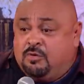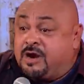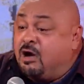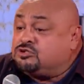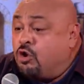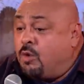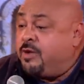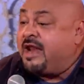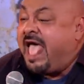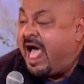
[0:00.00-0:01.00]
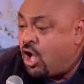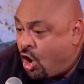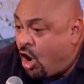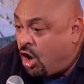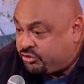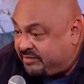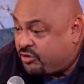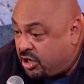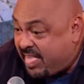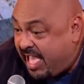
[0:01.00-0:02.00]
When I was growing up, we had alcohol. You
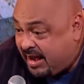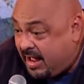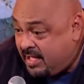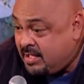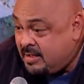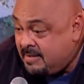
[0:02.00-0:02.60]
ever heard of that, huh?